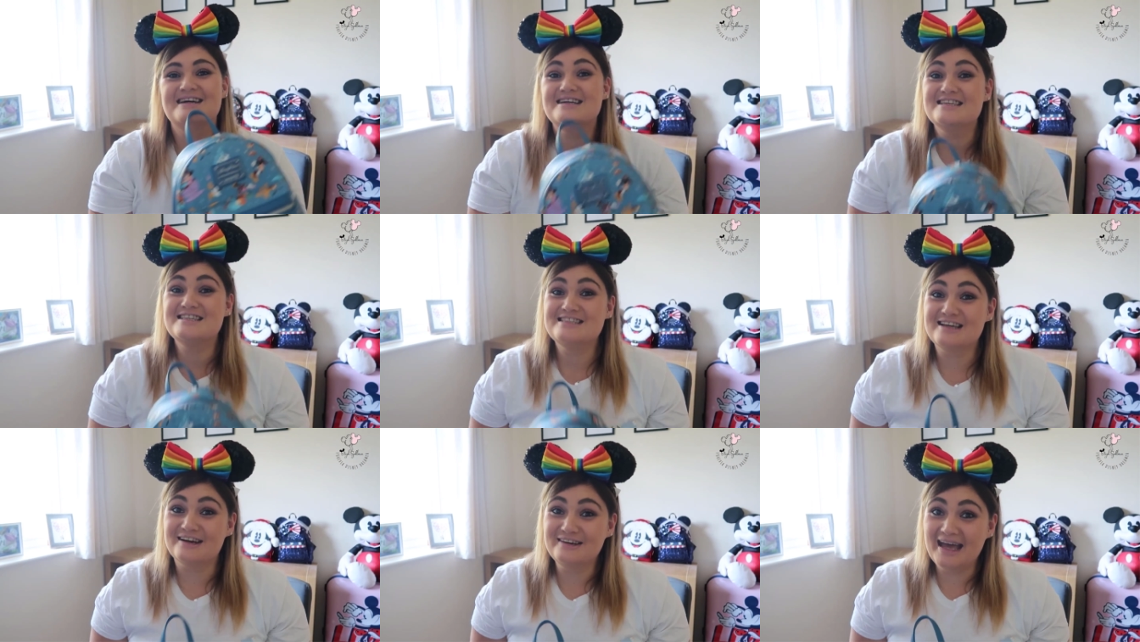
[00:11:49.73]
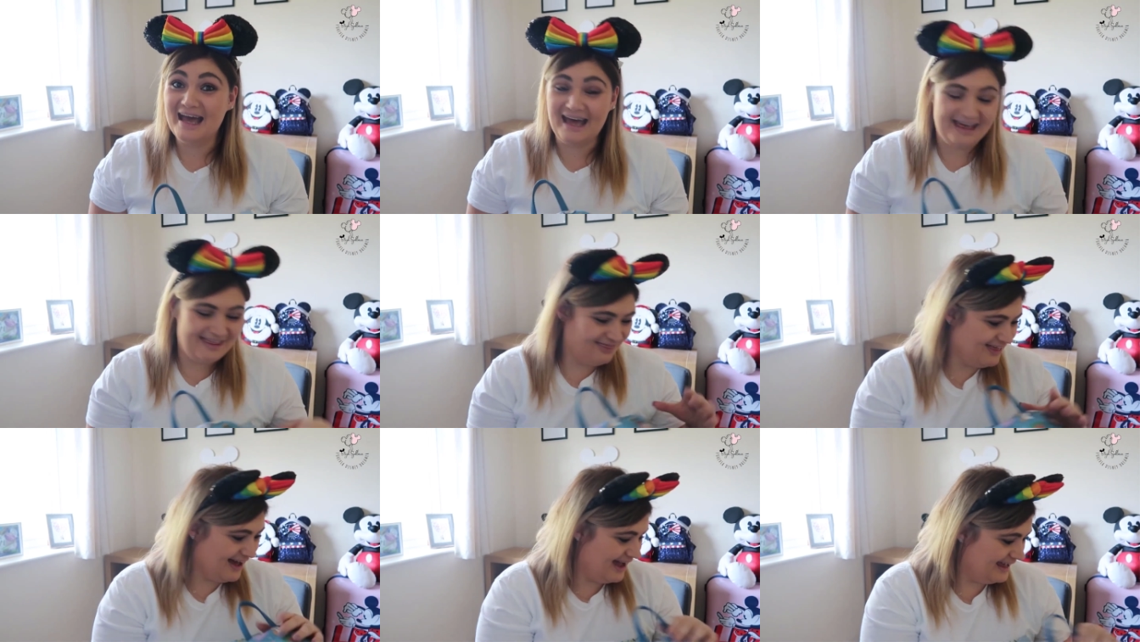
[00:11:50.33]
So yeah,
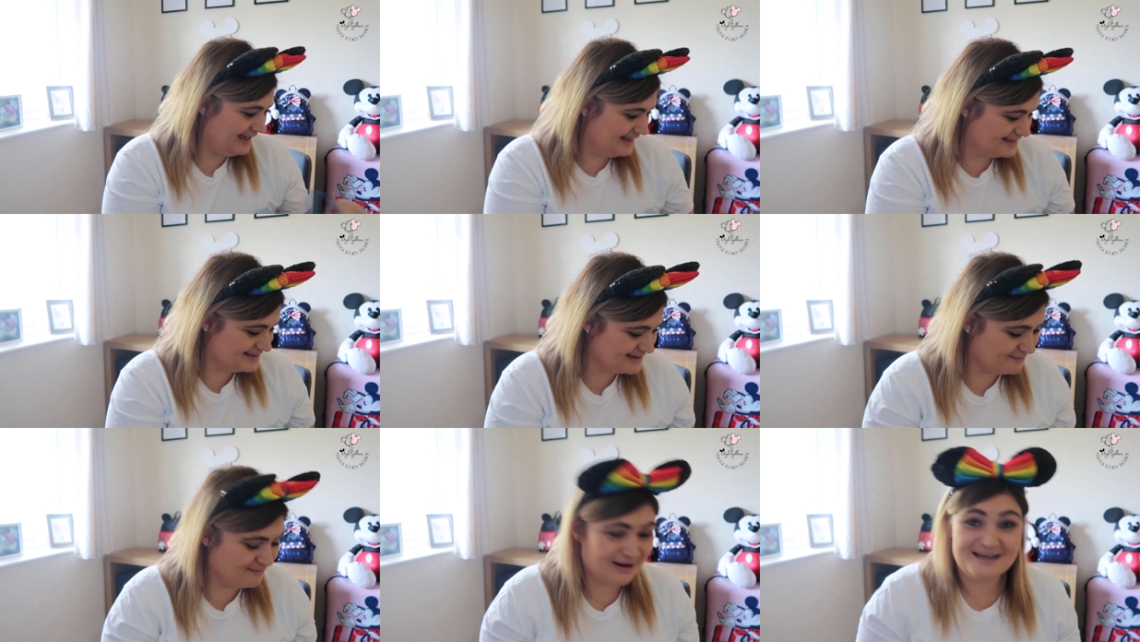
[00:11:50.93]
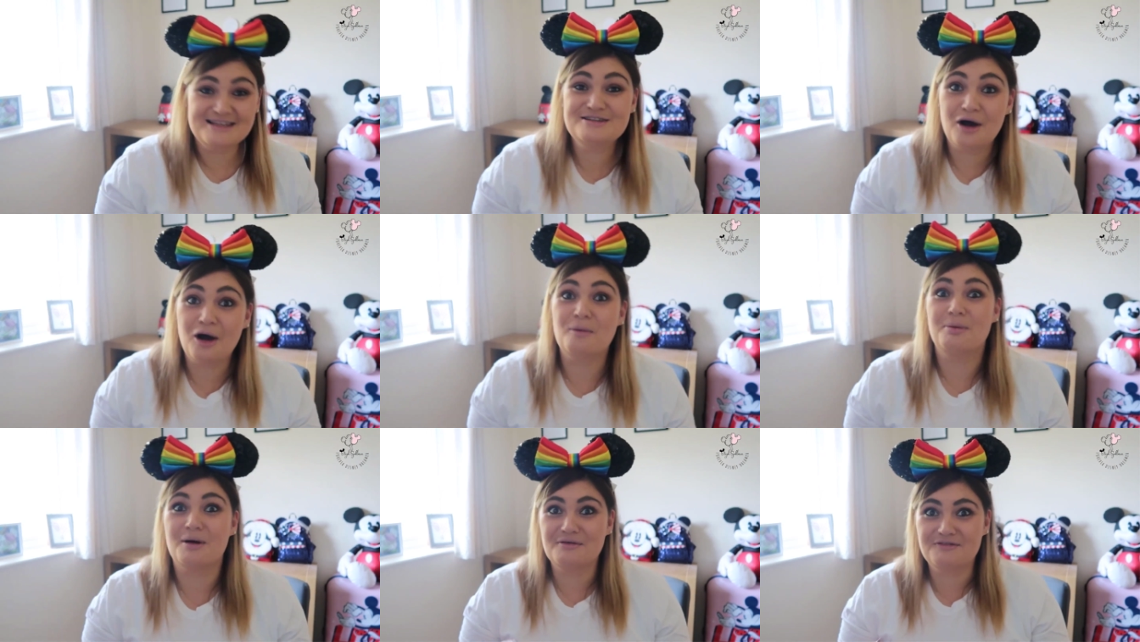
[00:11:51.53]
that is my
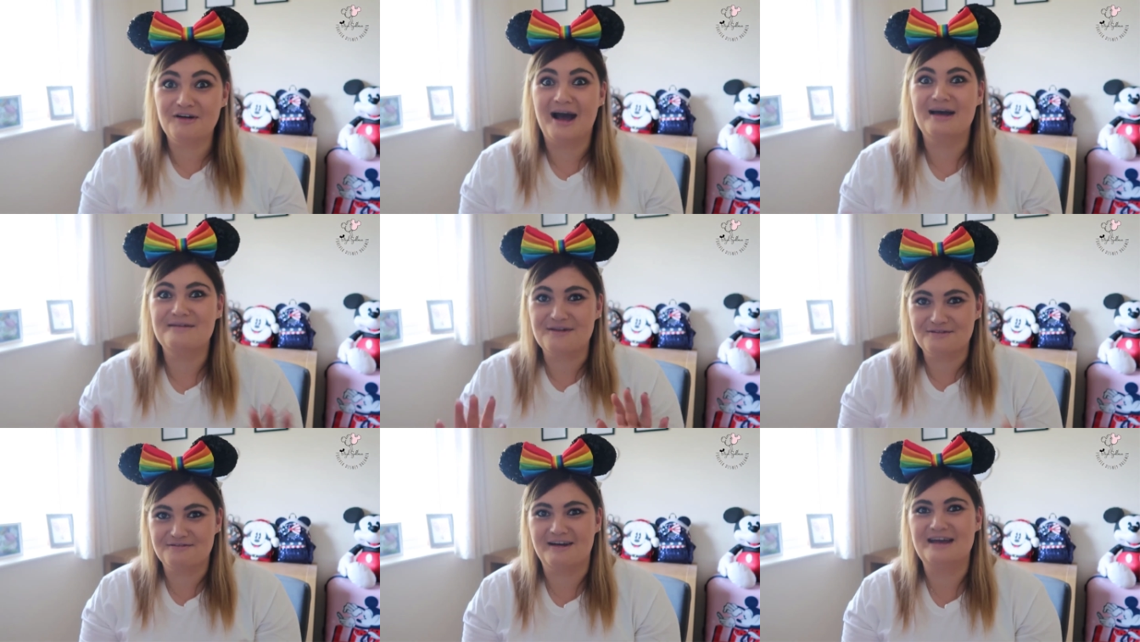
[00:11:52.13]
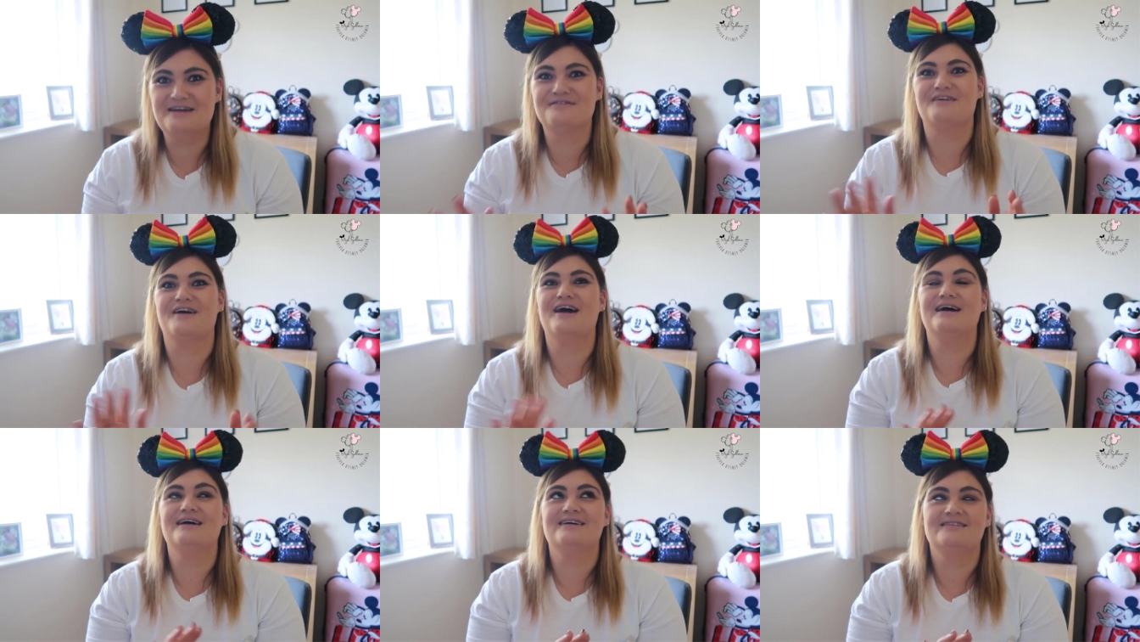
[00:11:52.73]
top five
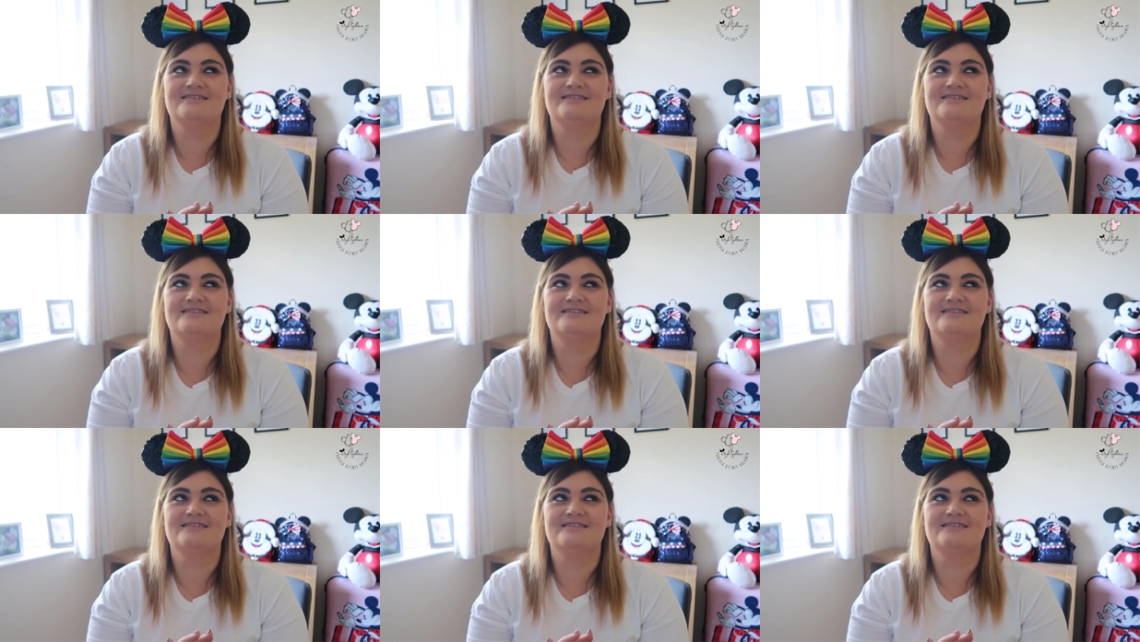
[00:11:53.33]
favourite